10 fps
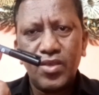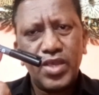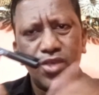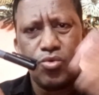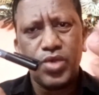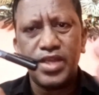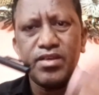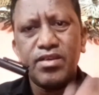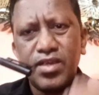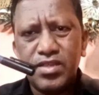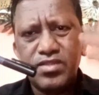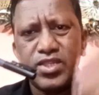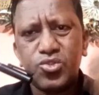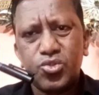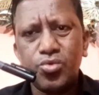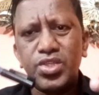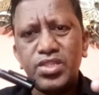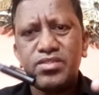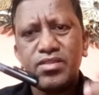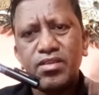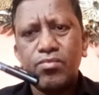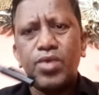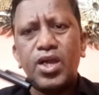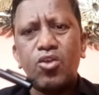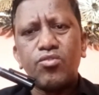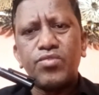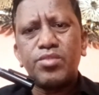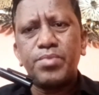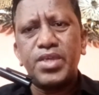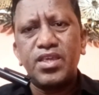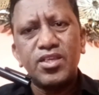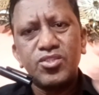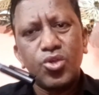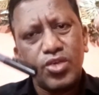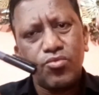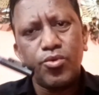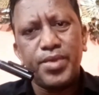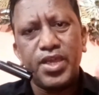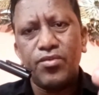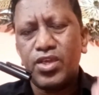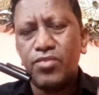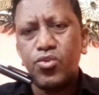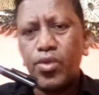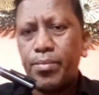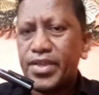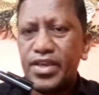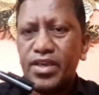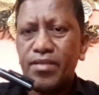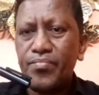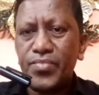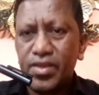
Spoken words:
Yeah, you can just do this along with me. So it would give you a better